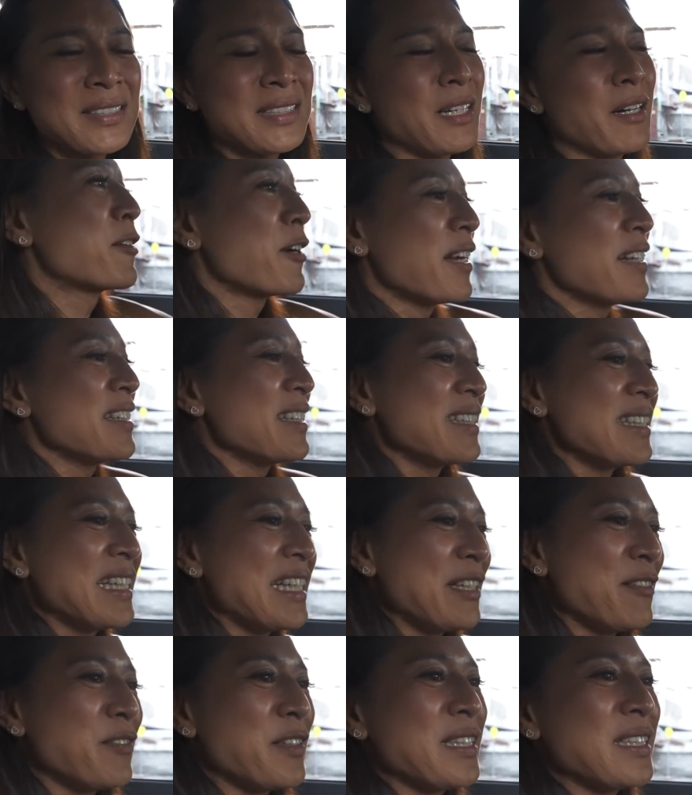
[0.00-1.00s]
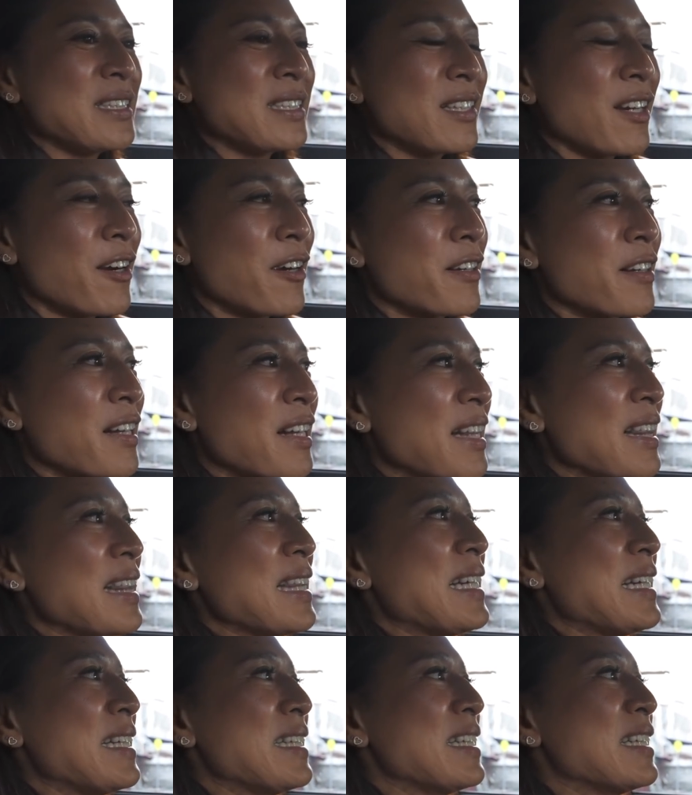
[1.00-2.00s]
Now granted, EVs are
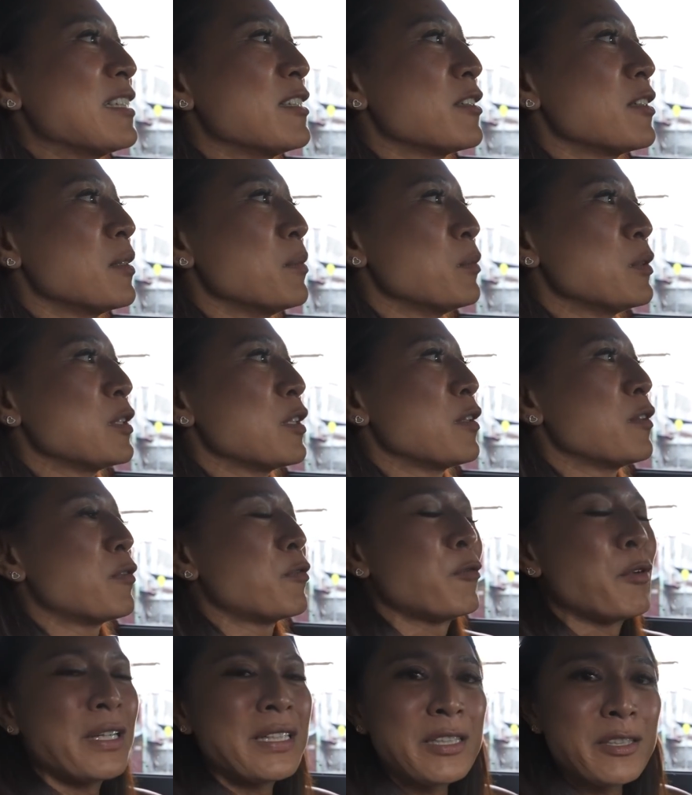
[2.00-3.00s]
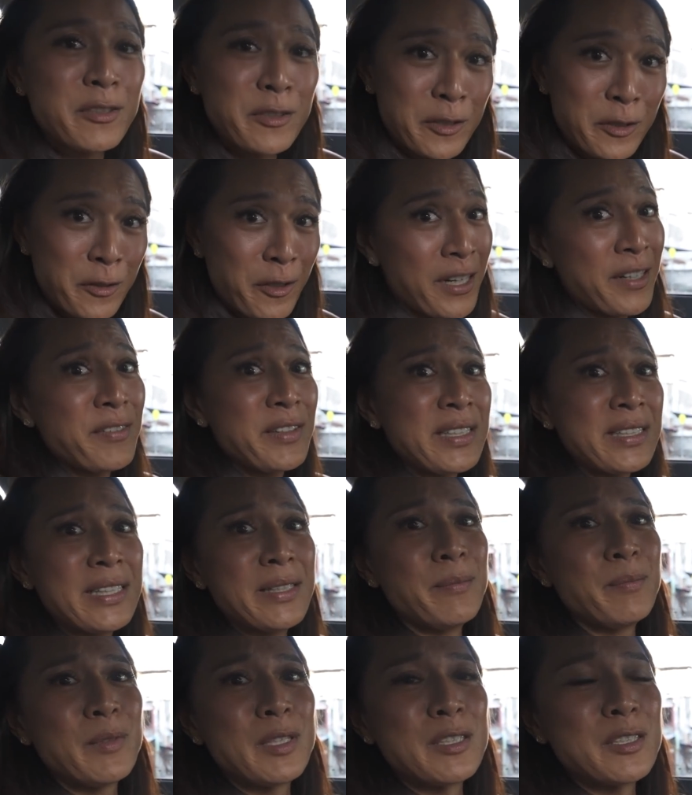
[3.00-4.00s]
clean in terms of when you're driving
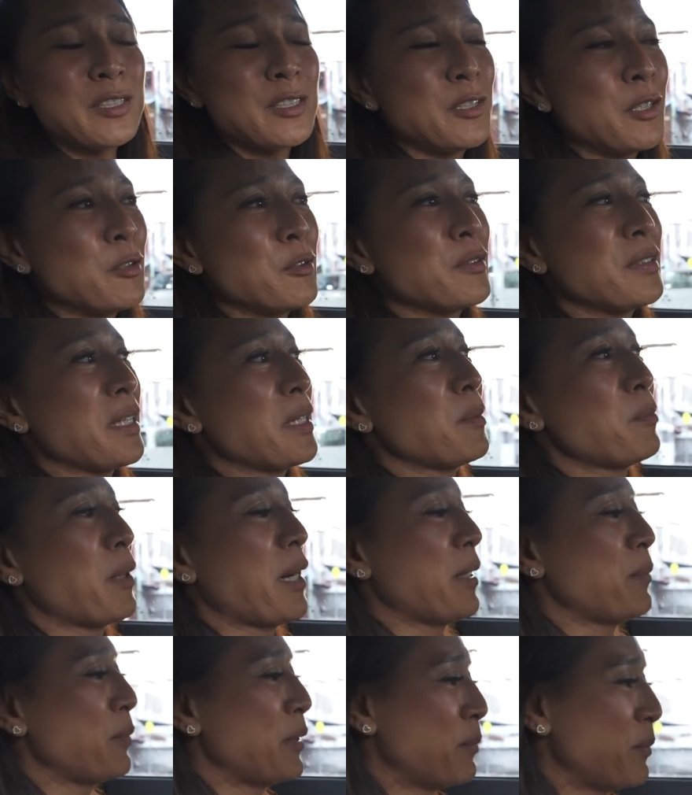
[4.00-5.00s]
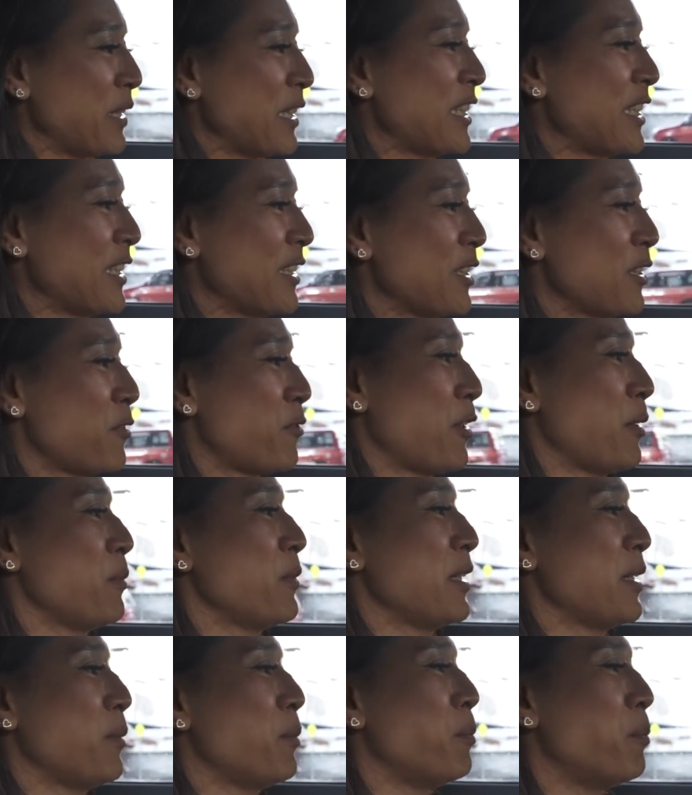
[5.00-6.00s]
them, there's no tailpipe emissions from
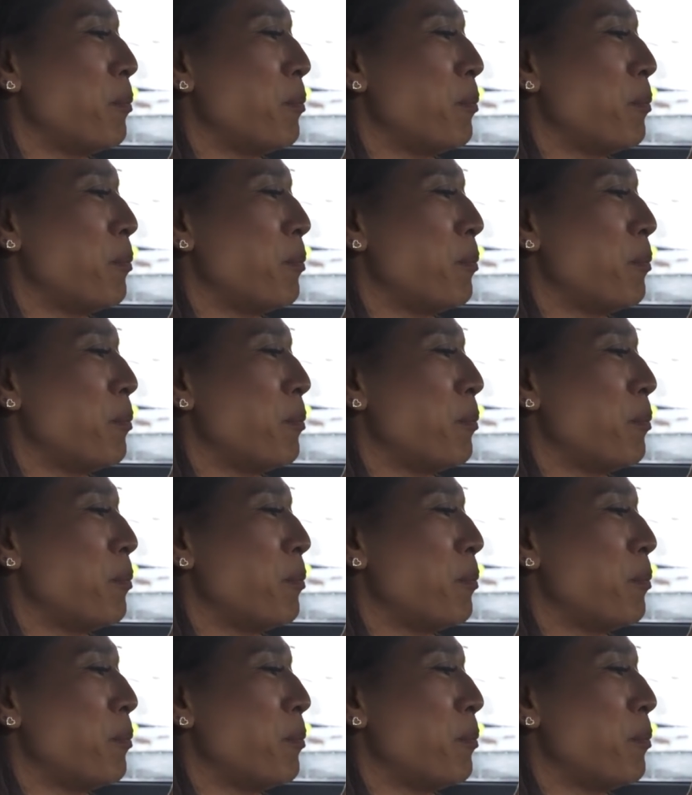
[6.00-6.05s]
them,